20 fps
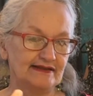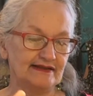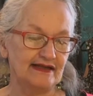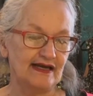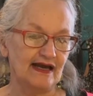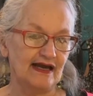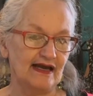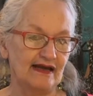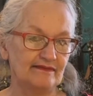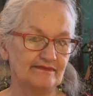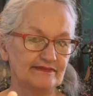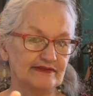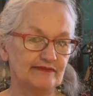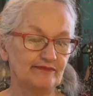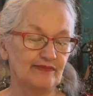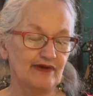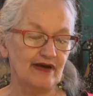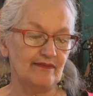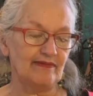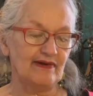to
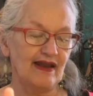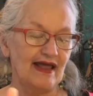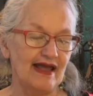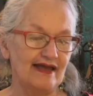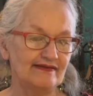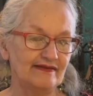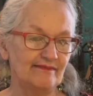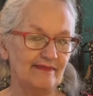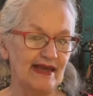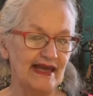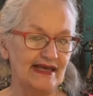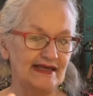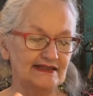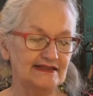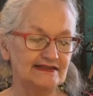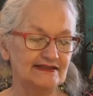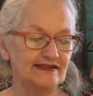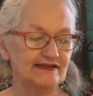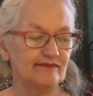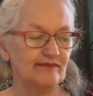apply the
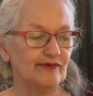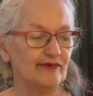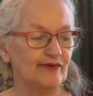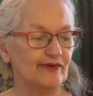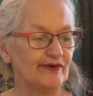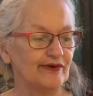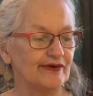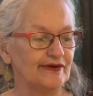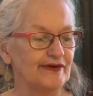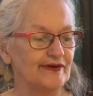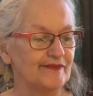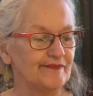paste to the board.